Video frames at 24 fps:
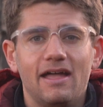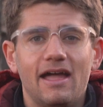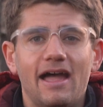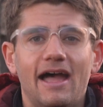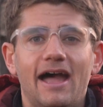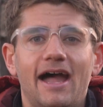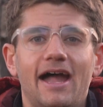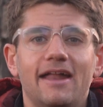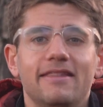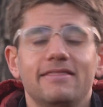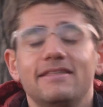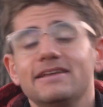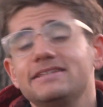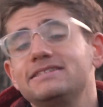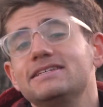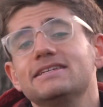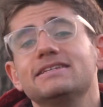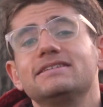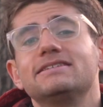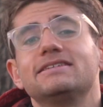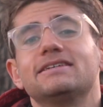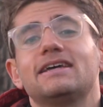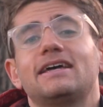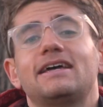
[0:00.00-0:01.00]
And this
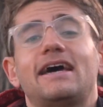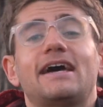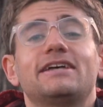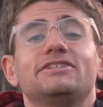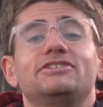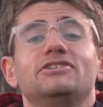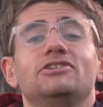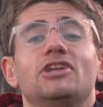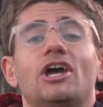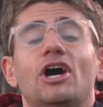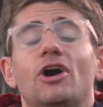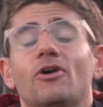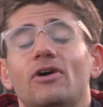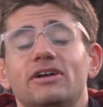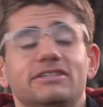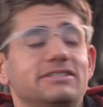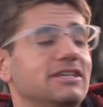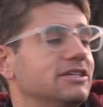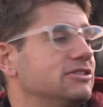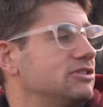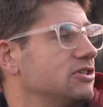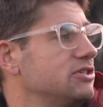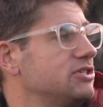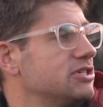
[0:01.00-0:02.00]
is, as you know,
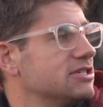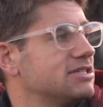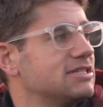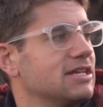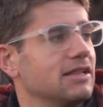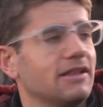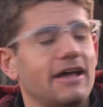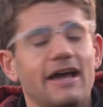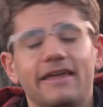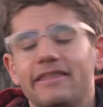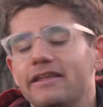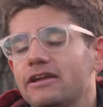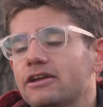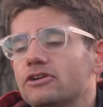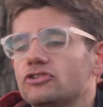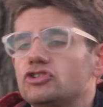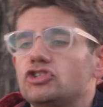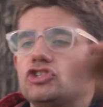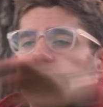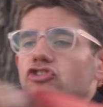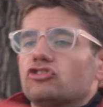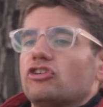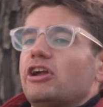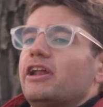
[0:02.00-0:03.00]
essentially just a line that goes
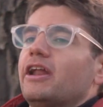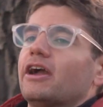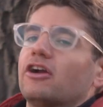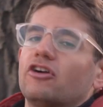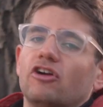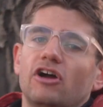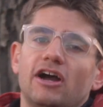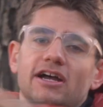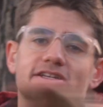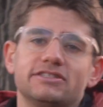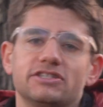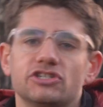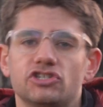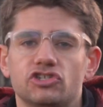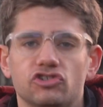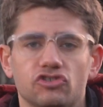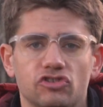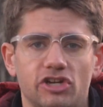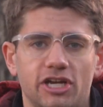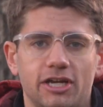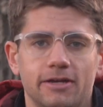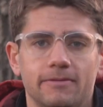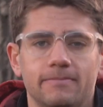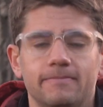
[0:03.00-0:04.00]
straight across the
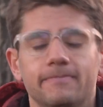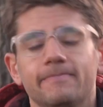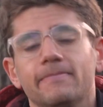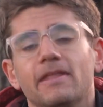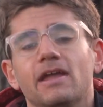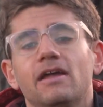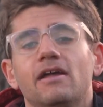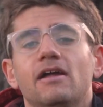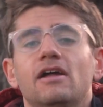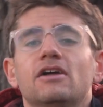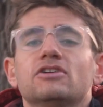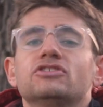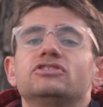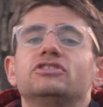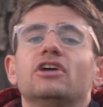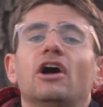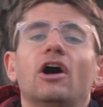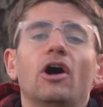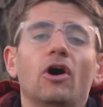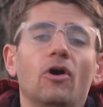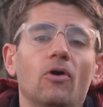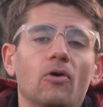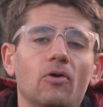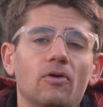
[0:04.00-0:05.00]
screen.
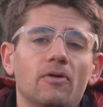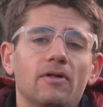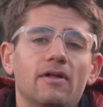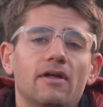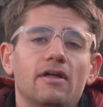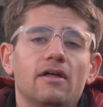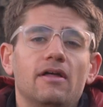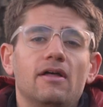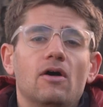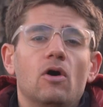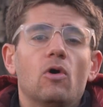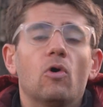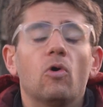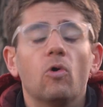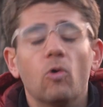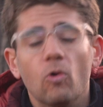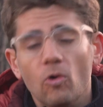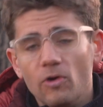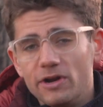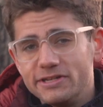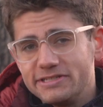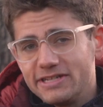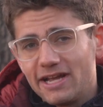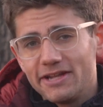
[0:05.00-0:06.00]
So
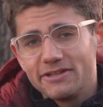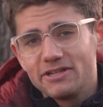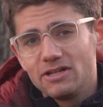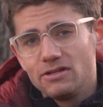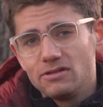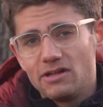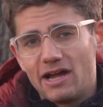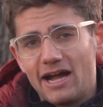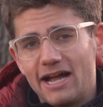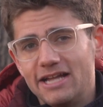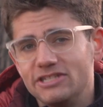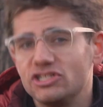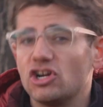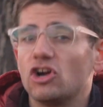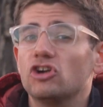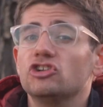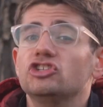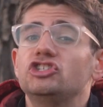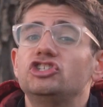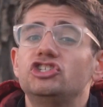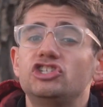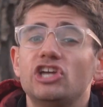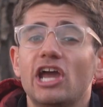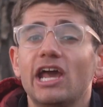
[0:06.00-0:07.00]
horizontal lines are
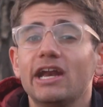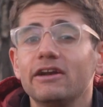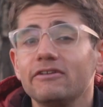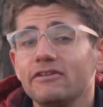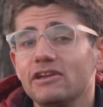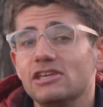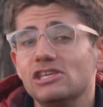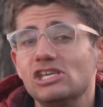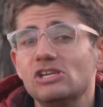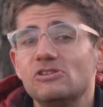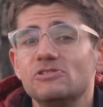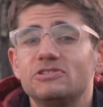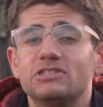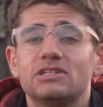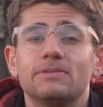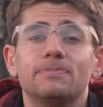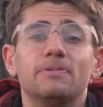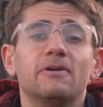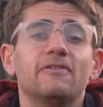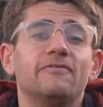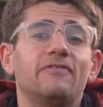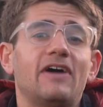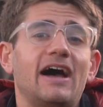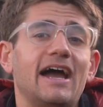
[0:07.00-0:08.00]
generally used to
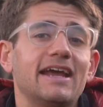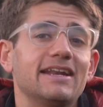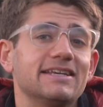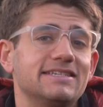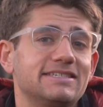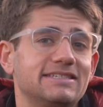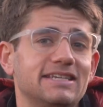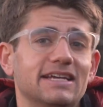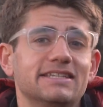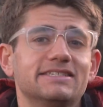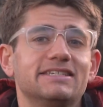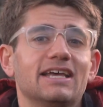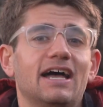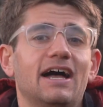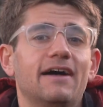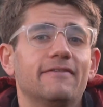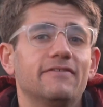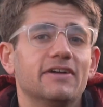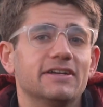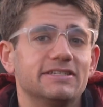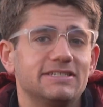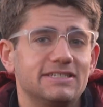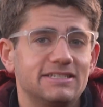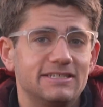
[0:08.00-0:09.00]
provide a sense
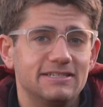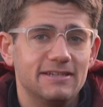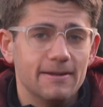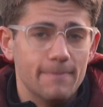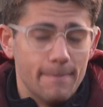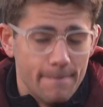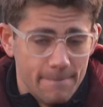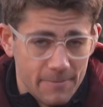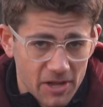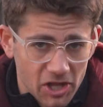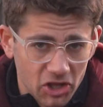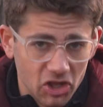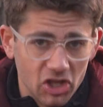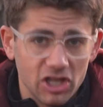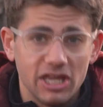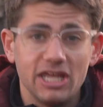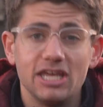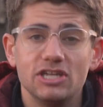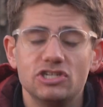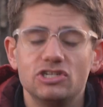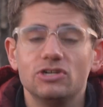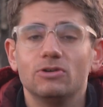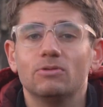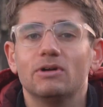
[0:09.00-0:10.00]
of
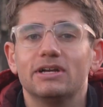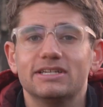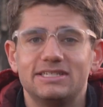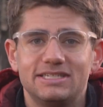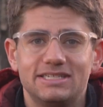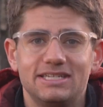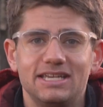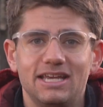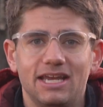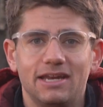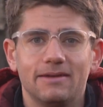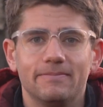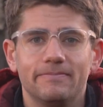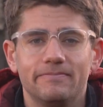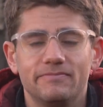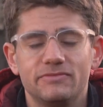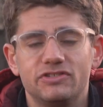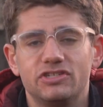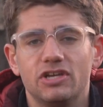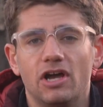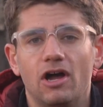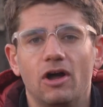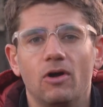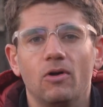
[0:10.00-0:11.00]
stability to a scene.
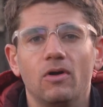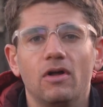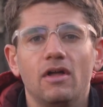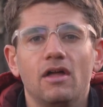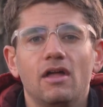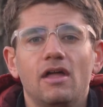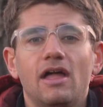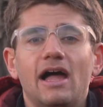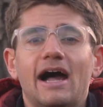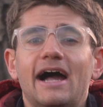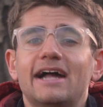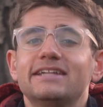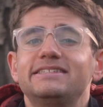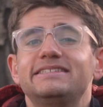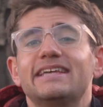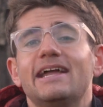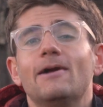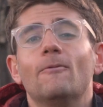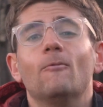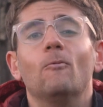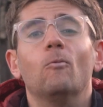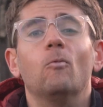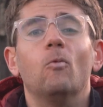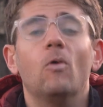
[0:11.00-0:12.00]
So I'd
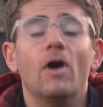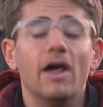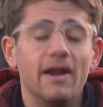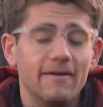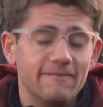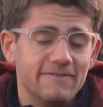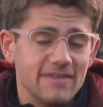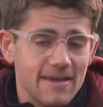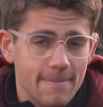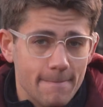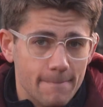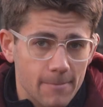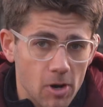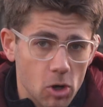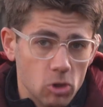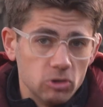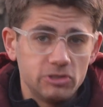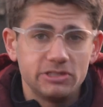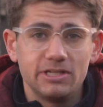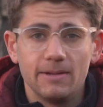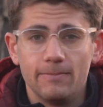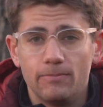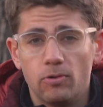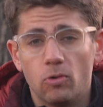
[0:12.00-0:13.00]
say one of the
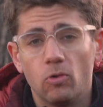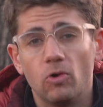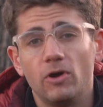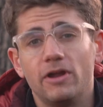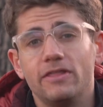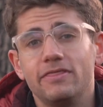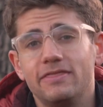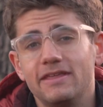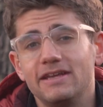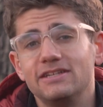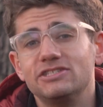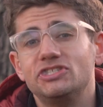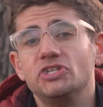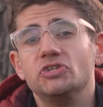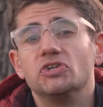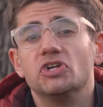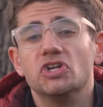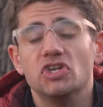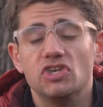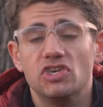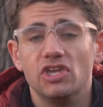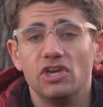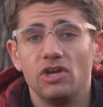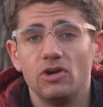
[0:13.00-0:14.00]
most important things you
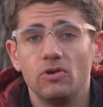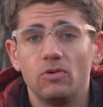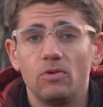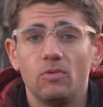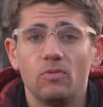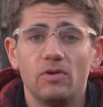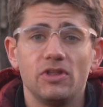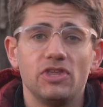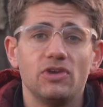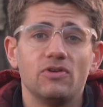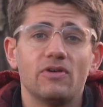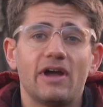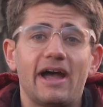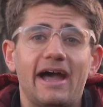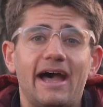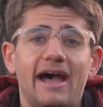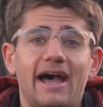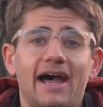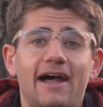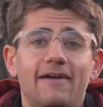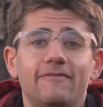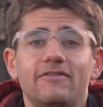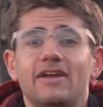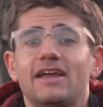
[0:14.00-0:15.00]
can do when you
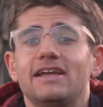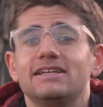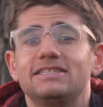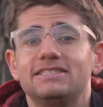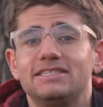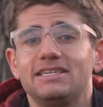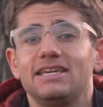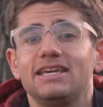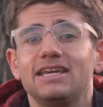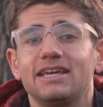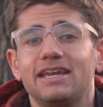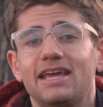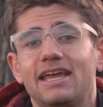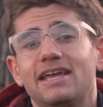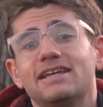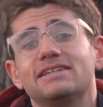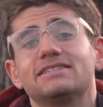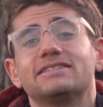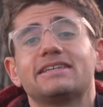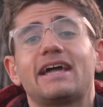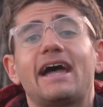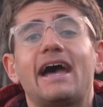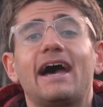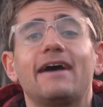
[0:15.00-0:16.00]
have a scene
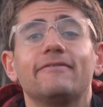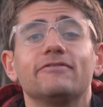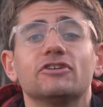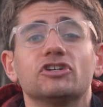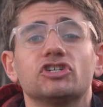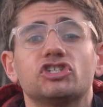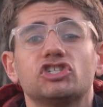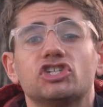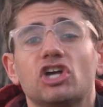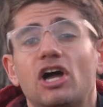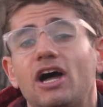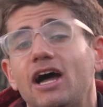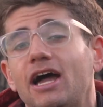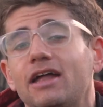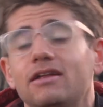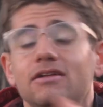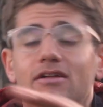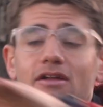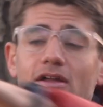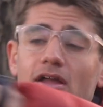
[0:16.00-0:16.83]
is have your shot